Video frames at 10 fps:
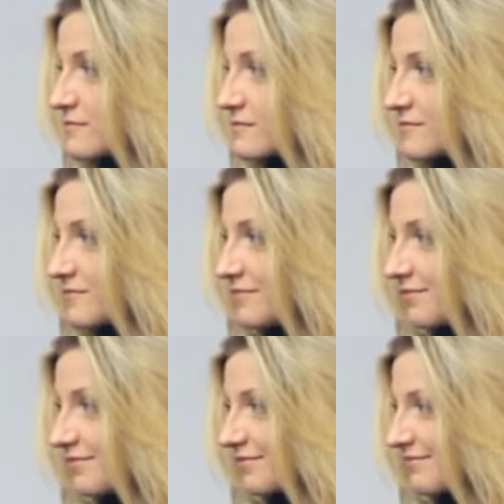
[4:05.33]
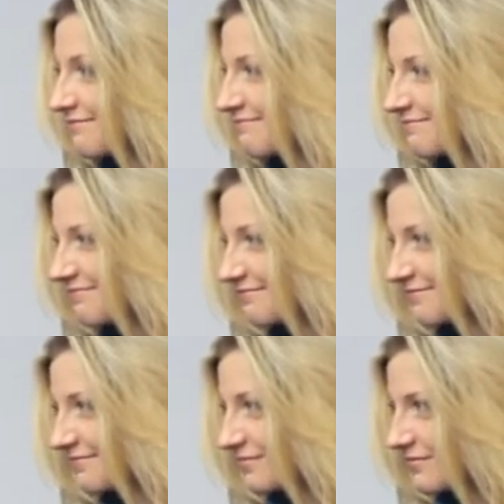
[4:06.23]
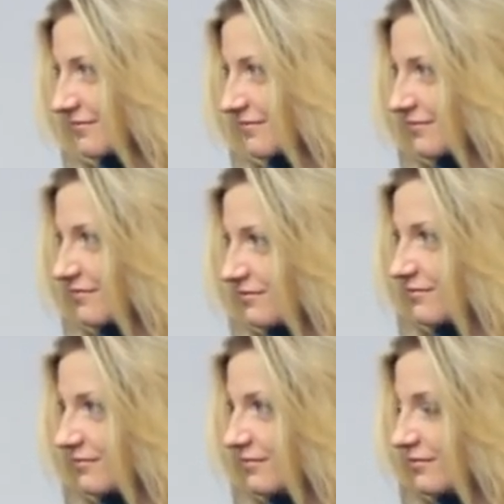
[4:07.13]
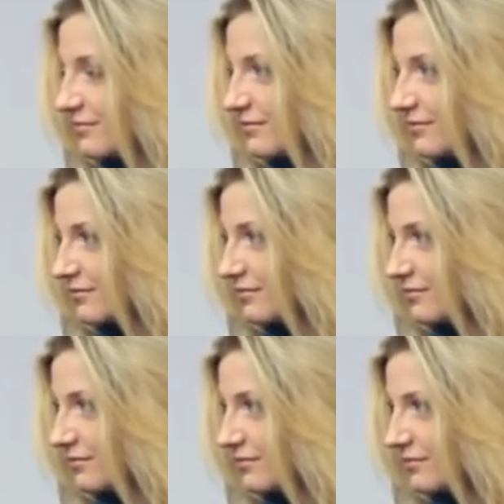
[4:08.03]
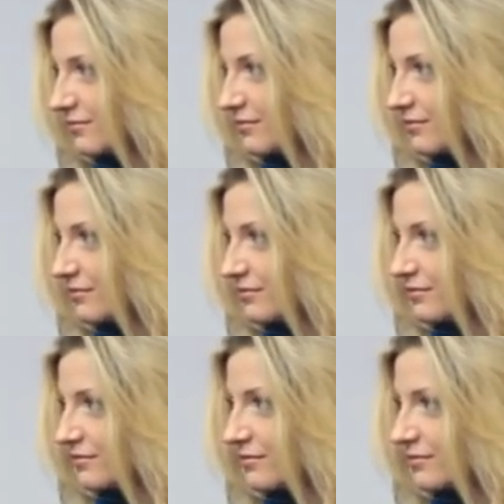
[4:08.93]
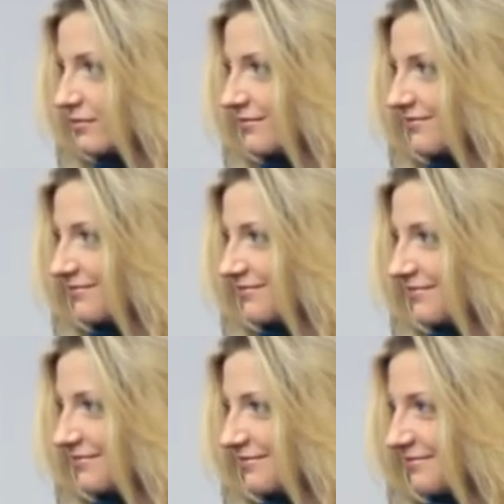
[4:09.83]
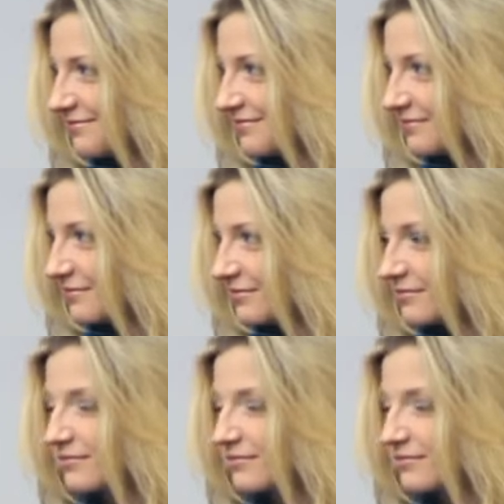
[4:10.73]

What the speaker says: (silent)